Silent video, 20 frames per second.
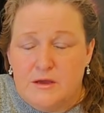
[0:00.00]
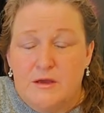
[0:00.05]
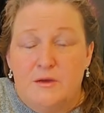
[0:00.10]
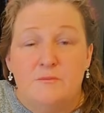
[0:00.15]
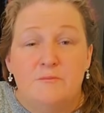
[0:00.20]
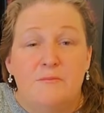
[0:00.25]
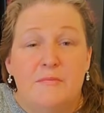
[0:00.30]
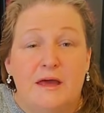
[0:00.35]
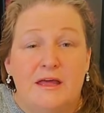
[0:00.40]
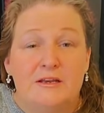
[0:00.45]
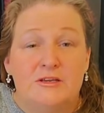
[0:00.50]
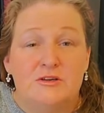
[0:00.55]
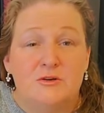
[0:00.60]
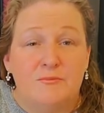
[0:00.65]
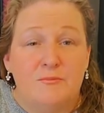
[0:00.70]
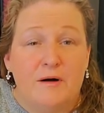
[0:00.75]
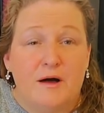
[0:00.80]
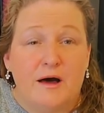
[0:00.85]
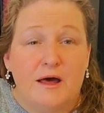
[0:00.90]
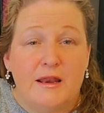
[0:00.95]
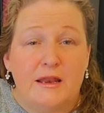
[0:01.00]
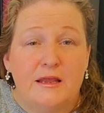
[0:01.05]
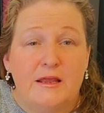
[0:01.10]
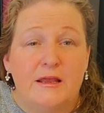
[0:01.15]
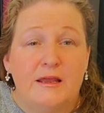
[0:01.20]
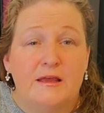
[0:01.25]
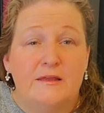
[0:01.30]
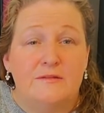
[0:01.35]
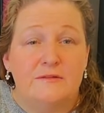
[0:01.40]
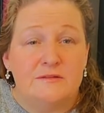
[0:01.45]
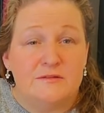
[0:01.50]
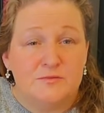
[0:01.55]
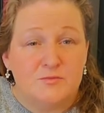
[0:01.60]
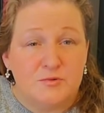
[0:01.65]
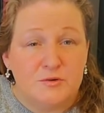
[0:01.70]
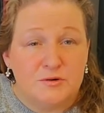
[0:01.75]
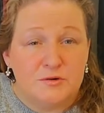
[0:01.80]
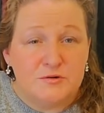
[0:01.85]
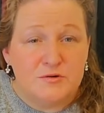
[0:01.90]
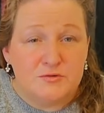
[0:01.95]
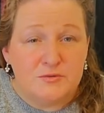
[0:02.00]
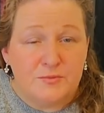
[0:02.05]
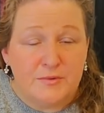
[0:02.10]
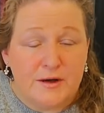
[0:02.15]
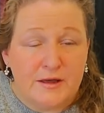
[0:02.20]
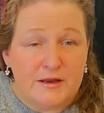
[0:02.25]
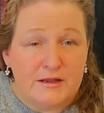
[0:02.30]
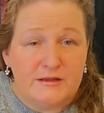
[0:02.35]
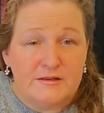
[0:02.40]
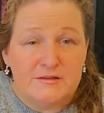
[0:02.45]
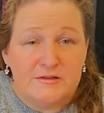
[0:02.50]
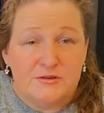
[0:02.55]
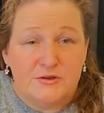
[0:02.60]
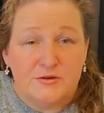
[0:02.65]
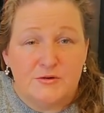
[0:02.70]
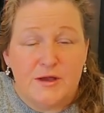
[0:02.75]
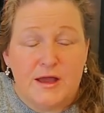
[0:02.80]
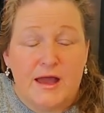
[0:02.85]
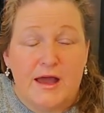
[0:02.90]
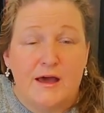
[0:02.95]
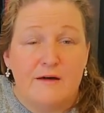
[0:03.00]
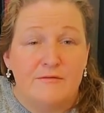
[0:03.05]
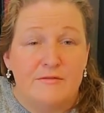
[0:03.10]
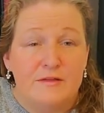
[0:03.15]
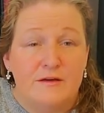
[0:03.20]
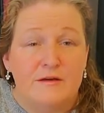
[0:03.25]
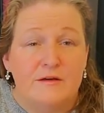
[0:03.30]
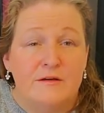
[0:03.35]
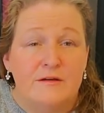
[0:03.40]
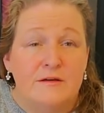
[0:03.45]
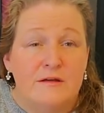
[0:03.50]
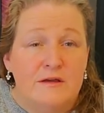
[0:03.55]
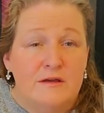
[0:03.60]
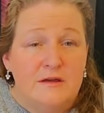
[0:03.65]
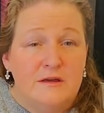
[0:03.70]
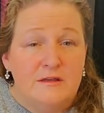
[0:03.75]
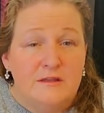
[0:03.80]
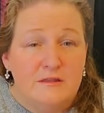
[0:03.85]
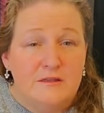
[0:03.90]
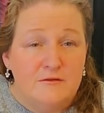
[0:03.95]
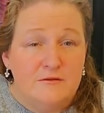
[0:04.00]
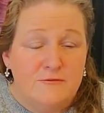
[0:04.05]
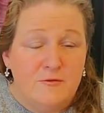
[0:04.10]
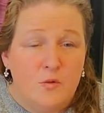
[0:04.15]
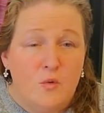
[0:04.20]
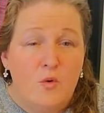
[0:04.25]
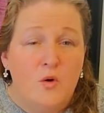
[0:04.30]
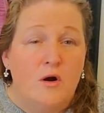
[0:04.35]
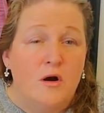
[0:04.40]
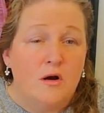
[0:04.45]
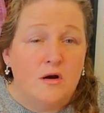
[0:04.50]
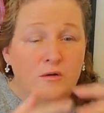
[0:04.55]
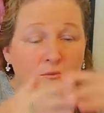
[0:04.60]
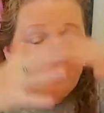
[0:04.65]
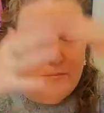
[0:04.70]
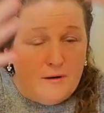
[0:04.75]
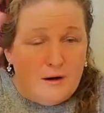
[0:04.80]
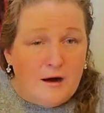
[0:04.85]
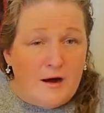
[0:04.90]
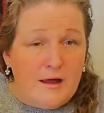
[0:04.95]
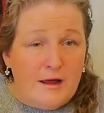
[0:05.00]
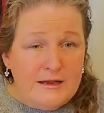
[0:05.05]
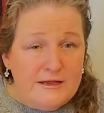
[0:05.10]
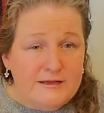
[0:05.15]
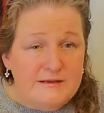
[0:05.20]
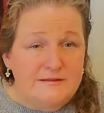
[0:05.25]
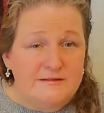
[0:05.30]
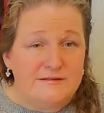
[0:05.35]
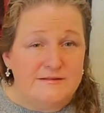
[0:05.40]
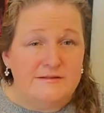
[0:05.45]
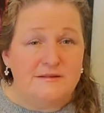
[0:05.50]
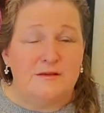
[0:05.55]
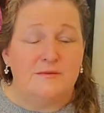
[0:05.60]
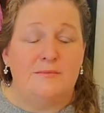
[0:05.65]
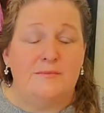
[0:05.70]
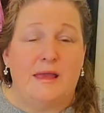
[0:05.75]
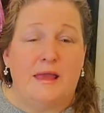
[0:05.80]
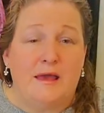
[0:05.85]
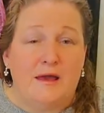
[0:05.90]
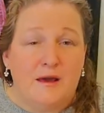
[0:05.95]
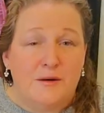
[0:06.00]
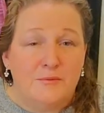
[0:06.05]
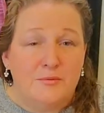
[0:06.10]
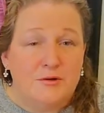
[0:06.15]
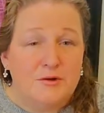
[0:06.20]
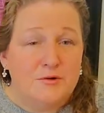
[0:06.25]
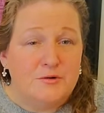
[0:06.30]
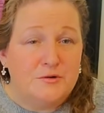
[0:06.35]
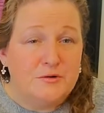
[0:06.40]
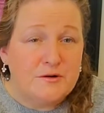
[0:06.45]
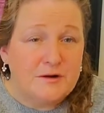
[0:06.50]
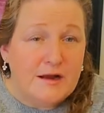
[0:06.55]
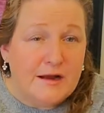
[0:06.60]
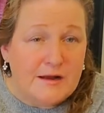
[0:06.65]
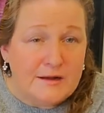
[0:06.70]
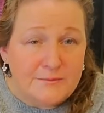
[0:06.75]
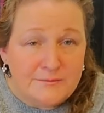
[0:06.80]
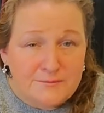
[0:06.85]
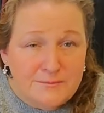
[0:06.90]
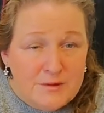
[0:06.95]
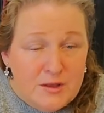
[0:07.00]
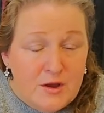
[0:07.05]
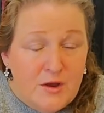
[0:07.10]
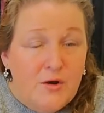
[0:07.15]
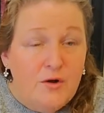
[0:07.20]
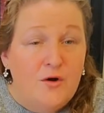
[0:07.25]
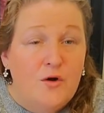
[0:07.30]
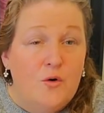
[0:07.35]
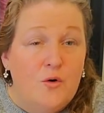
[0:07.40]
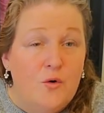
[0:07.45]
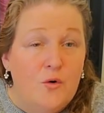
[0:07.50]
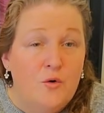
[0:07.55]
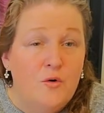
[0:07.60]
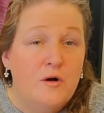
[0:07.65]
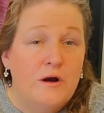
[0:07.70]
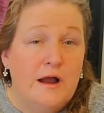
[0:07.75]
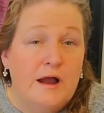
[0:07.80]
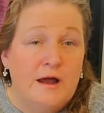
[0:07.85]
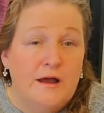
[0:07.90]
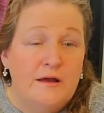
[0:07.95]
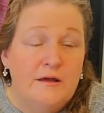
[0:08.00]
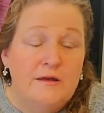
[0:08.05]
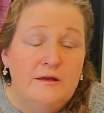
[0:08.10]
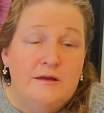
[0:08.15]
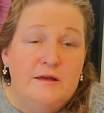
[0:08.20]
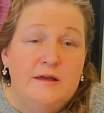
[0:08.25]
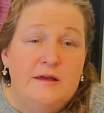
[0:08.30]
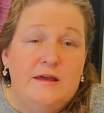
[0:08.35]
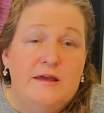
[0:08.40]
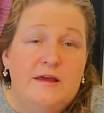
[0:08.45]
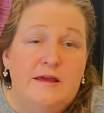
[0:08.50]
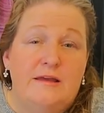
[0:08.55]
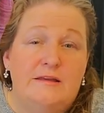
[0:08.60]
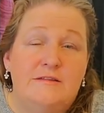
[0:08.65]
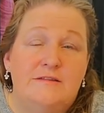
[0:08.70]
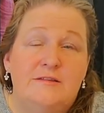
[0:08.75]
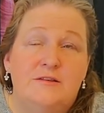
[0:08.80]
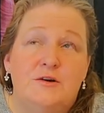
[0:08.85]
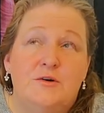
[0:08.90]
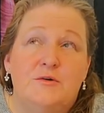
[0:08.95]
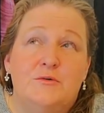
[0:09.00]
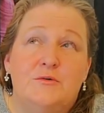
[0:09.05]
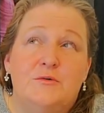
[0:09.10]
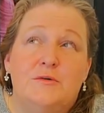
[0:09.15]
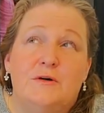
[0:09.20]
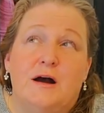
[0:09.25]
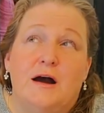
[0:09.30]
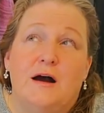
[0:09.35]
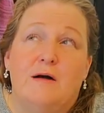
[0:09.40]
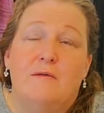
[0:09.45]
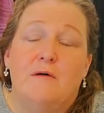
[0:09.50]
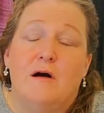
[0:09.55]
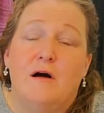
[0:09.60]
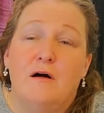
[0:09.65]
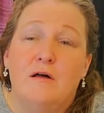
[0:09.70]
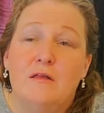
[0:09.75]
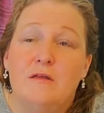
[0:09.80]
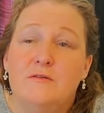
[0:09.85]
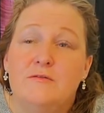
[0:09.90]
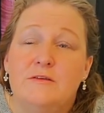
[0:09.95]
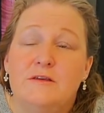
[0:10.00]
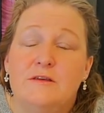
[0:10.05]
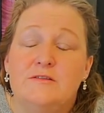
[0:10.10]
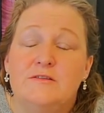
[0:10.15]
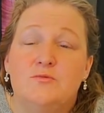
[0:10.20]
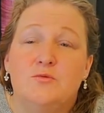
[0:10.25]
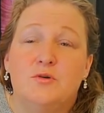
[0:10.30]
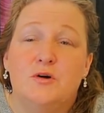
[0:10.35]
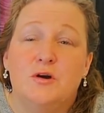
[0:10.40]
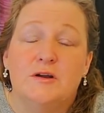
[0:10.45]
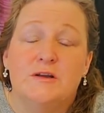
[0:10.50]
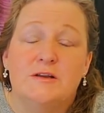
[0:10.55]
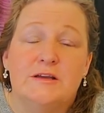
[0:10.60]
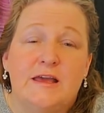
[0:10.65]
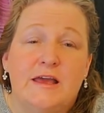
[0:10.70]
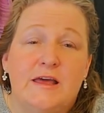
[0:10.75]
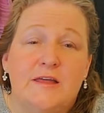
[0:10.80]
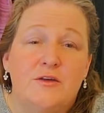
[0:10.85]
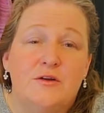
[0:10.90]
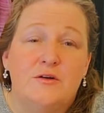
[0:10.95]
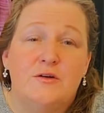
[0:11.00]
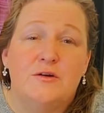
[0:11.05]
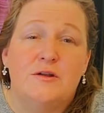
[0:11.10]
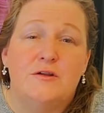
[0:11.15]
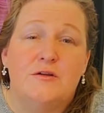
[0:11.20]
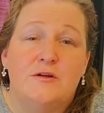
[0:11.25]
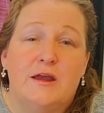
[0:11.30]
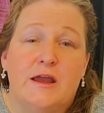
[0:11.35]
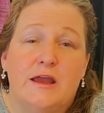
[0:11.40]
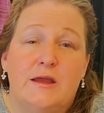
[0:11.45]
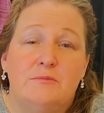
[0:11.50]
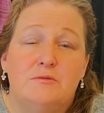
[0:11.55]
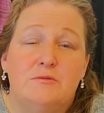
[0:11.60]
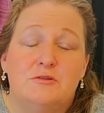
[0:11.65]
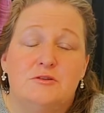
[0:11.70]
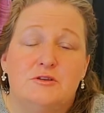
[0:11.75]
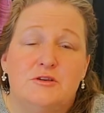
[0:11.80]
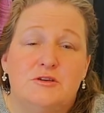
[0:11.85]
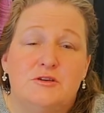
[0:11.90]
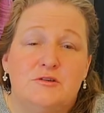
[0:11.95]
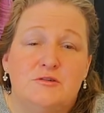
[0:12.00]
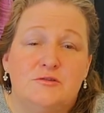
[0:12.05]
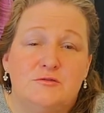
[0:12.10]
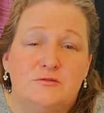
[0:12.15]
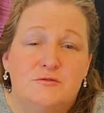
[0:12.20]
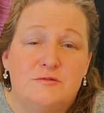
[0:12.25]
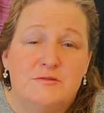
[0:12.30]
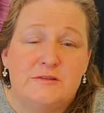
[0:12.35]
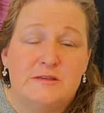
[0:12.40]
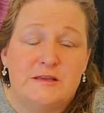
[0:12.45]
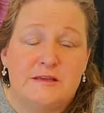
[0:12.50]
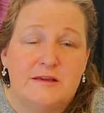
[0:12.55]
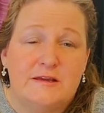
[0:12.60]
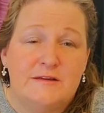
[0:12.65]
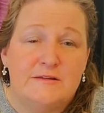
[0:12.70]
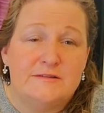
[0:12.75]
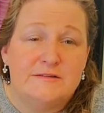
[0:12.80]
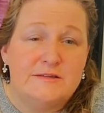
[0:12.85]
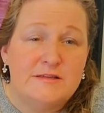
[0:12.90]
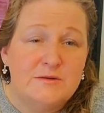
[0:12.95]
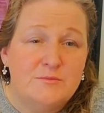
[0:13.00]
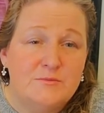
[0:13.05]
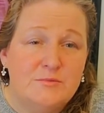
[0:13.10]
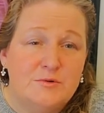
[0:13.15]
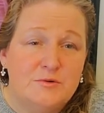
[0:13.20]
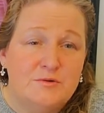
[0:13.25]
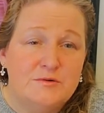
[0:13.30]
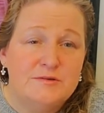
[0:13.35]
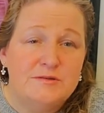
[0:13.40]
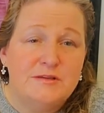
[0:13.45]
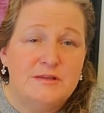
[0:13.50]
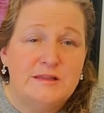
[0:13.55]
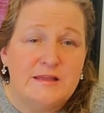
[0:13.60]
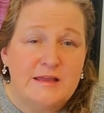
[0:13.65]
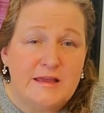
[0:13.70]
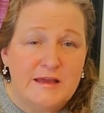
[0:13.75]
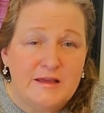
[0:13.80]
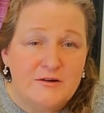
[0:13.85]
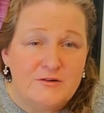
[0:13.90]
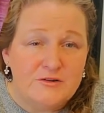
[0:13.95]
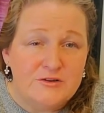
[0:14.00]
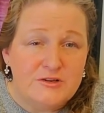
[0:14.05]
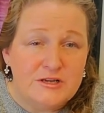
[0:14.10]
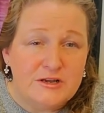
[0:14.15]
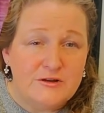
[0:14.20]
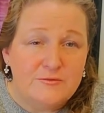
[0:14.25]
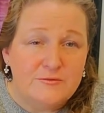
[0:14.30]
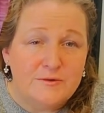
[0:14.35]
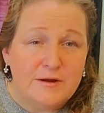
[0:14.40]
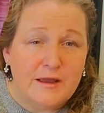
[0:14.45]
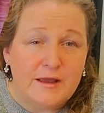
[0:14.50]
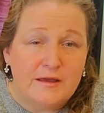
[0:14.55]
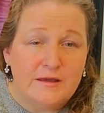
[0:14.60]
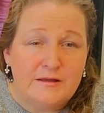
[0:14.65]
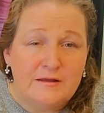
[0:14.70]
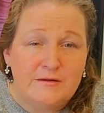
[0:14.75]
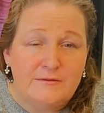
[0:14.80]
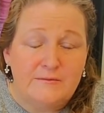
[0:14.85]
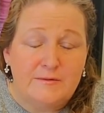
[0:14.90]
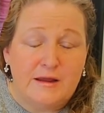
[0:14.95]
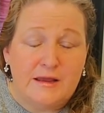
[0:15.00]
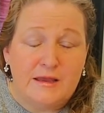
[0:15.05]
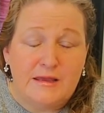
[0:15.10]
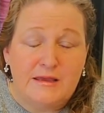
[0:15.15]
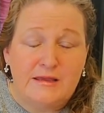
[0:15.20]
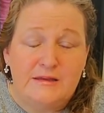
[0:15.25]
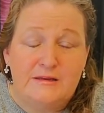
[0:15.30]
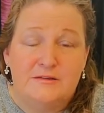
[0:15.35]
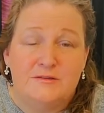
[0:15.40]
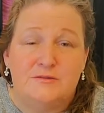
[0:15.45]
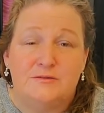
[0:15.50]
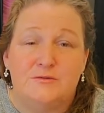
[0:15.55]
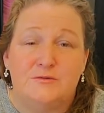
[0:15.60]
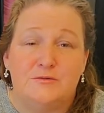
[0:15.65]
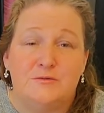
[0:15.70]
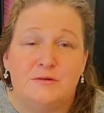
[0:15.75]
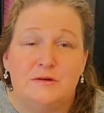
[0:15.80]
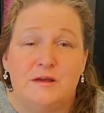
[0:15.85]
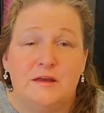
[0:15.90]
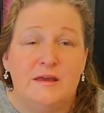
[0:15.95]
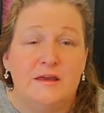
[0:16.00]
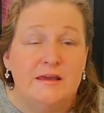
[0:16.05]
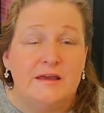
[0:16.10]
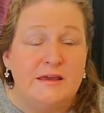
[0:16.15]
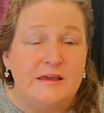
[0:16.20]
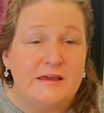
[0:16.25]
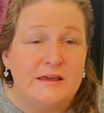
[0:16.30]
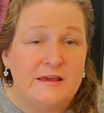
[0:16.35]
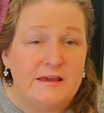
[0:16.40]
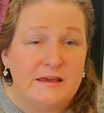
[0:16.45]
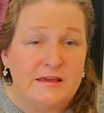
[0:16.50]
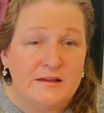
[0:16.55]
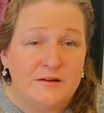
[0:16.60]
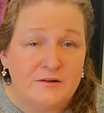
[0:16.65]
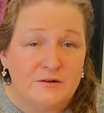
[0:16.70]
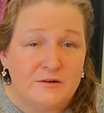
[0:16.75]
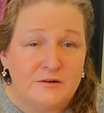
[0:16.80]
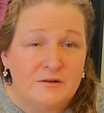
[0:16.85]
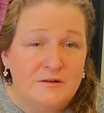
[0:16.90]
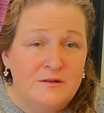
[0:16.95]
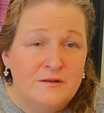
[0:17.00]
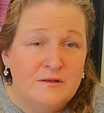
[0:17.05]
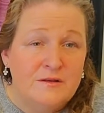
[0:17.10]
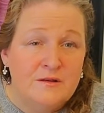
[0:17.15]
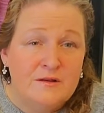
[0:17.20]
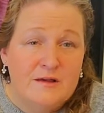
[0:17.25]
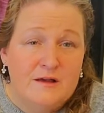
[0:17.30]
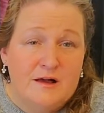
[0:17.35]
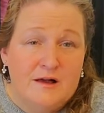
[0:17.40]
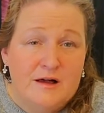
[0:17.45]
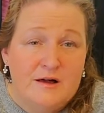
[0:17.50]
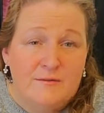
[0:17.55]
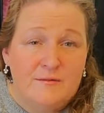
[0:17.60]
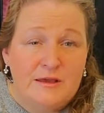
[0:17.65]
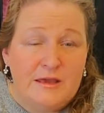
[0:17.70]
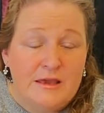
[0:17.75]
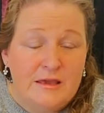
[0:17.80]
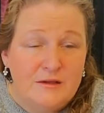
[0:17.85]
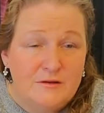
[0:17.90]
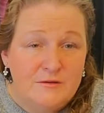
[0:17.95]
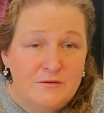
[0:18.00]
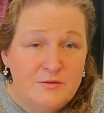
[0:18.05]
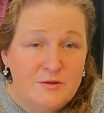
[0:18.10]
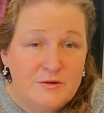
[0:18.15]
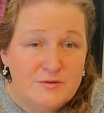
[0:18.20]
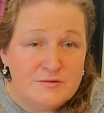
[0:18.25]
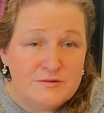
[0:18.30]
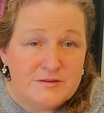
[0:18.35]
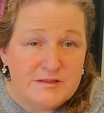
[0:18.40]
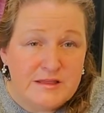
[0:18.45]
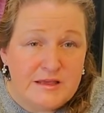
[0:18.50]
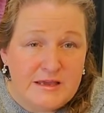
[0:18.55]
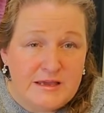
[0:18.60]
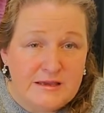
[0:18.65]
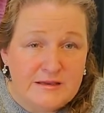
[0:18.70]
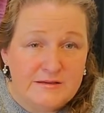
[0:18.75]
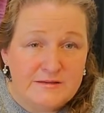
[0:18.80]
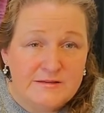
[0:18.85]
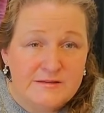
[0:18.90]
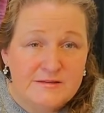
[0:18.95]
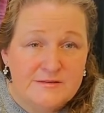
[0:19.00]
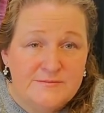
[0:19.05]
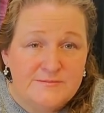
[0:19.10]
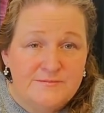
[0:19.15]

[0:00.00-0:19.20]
mental body, and the spiritual body. So you have the four bodies that make up your aura. And so all of these work together, and you're able to use the symbols and the energy of Reiki to heal those things.